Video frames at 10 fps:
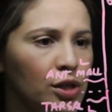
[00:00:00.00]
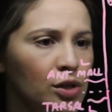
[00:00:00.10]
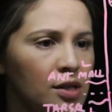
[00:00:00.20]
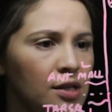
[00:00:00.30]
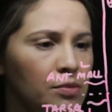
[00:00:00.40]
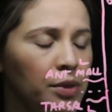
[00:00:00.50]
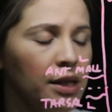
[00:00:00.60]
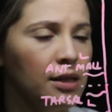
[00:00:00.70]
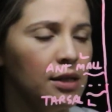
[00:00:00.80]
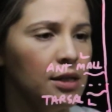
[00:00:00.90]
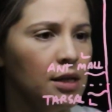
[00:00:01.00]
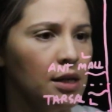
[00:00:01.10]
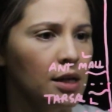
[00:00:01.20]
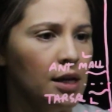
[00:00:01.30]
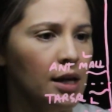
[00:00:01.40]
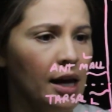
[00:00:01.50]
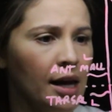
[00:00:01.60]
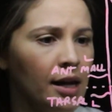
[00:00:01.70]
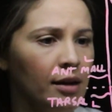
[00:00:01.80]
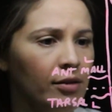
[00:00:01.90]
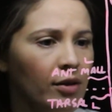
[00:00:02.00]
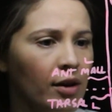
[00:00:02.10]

to split. And